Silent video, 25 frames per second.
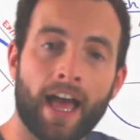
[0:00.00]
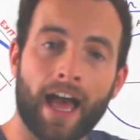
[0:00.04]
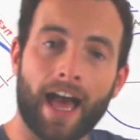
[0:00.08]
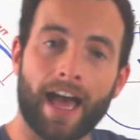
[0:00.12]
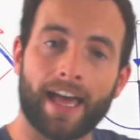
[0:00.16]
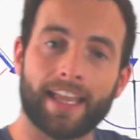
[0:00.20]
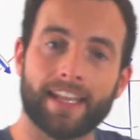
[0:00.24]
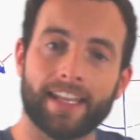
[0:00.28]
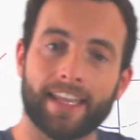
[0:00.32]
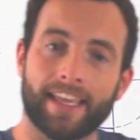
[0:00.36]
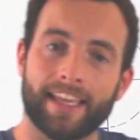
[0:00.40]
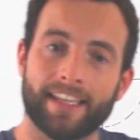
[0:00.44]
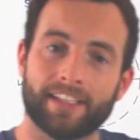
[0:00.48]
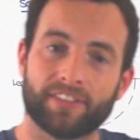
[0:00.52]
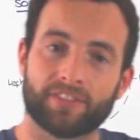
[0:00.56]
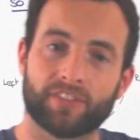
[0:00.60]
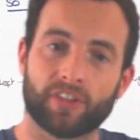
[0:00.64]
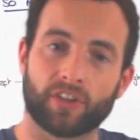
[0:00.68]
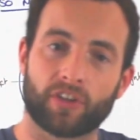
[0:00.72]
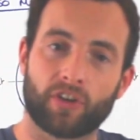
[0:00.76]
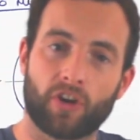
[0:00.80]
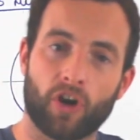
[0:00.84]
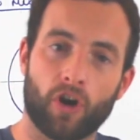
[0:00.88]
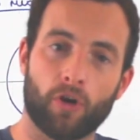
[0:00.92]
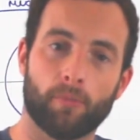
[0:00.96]
And it's
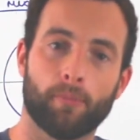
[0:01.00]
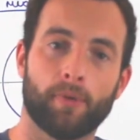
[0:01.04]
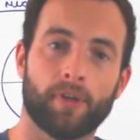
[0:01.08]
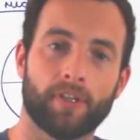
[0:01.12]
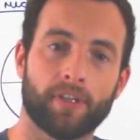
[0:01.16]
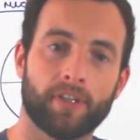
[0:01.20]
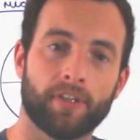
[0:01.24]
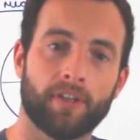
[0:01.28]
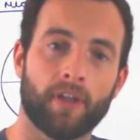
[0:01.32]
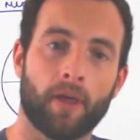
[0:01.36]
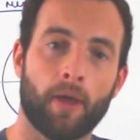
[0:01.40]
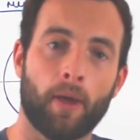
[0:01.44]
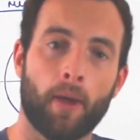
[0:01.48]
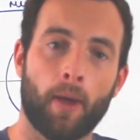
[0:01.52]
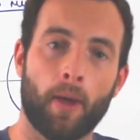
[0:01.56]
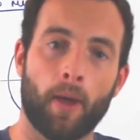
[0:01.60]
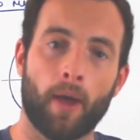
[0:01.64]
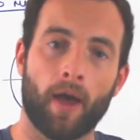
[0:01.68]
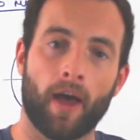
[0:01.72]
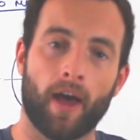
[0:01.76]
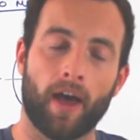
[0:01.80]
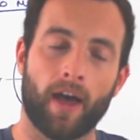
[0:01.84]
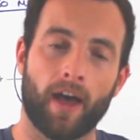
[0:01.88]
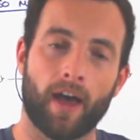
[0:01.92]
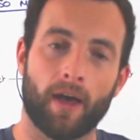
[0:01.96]
a common
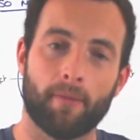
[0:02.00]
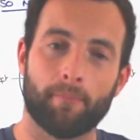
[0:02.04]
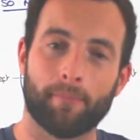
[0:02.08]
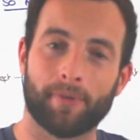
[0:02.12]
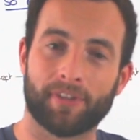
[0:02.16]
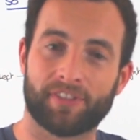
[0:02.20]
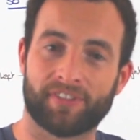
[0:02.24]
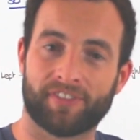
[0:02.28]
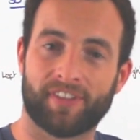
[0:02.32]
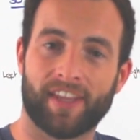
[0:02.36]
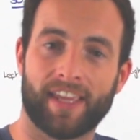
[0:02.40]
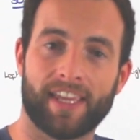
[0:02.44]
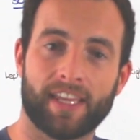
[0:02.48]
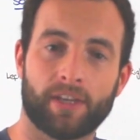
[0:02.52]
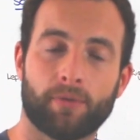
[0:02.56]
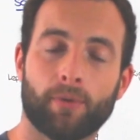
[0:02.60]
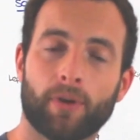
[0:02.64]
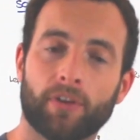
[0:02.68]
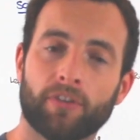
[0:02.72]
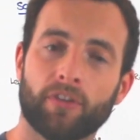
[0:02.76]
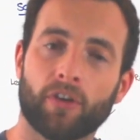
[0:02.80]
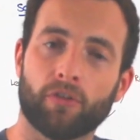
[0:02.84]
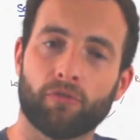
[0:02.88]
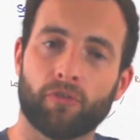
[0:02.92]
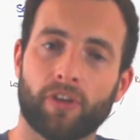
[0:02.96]
mistake,
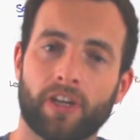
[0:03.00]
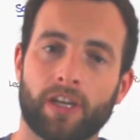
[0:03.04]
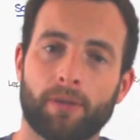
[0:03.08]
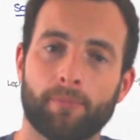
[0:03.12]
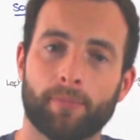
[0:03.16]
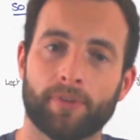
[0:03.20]
well not really